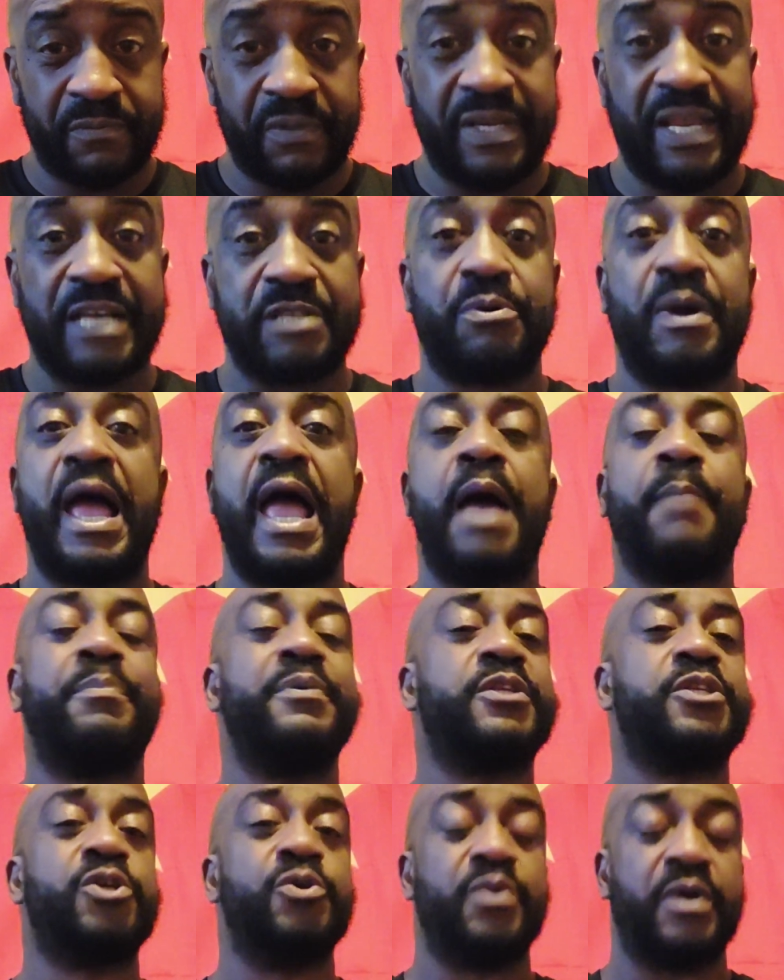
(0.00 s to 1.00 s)
And that's what
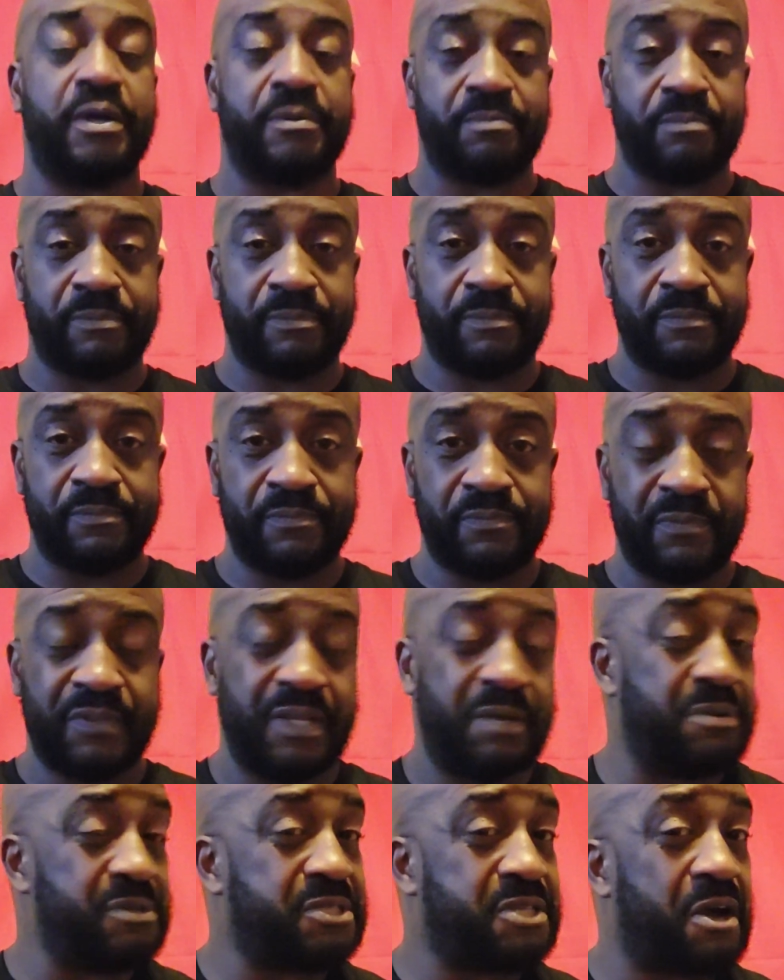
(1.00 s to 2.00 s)
happened to him.
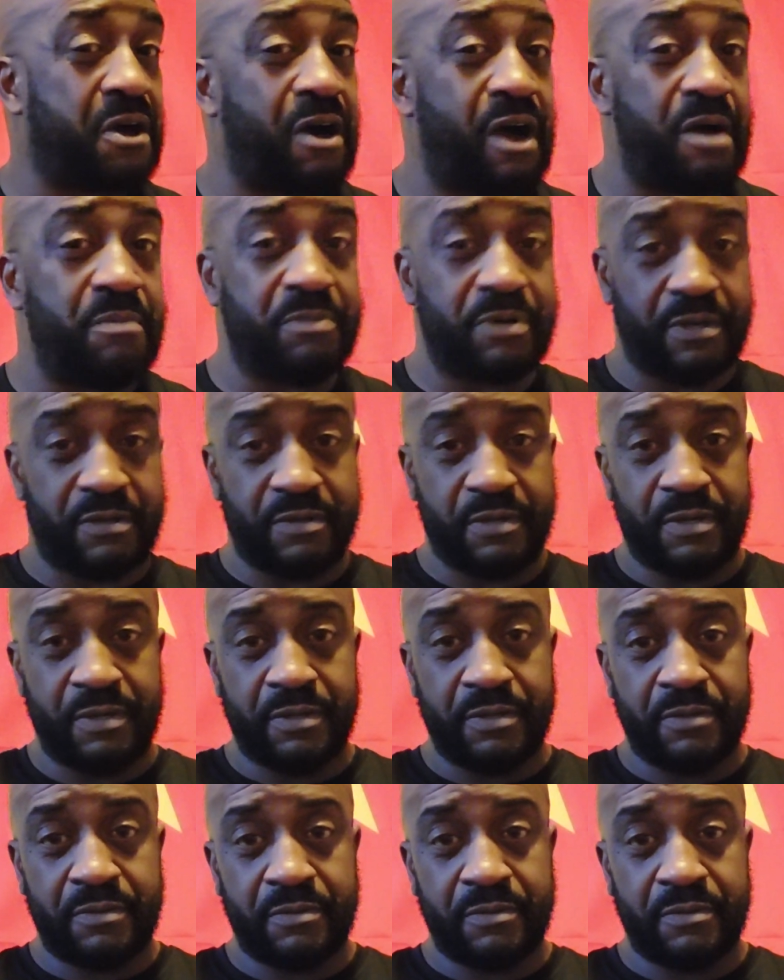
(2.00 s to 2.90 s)
It was karma.